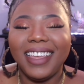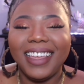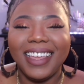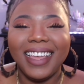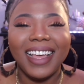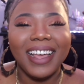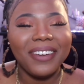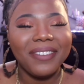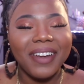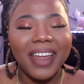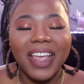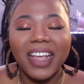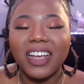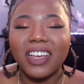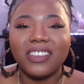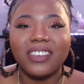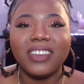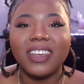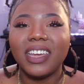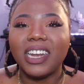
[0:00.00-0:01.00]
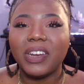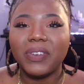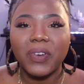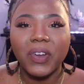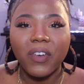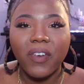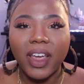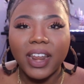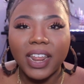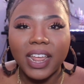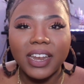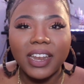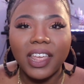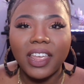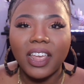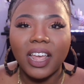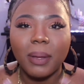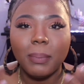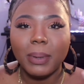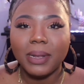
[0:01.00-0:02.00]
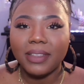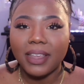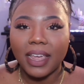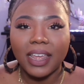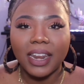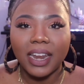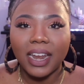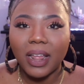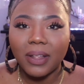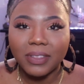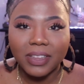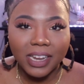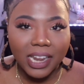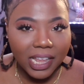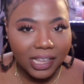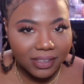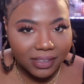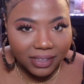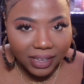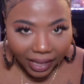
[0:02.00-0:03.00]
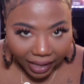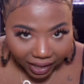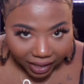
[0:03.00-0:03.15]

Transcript: All right, because you're gonna regret it, and then you're gonna be taking it out the next day.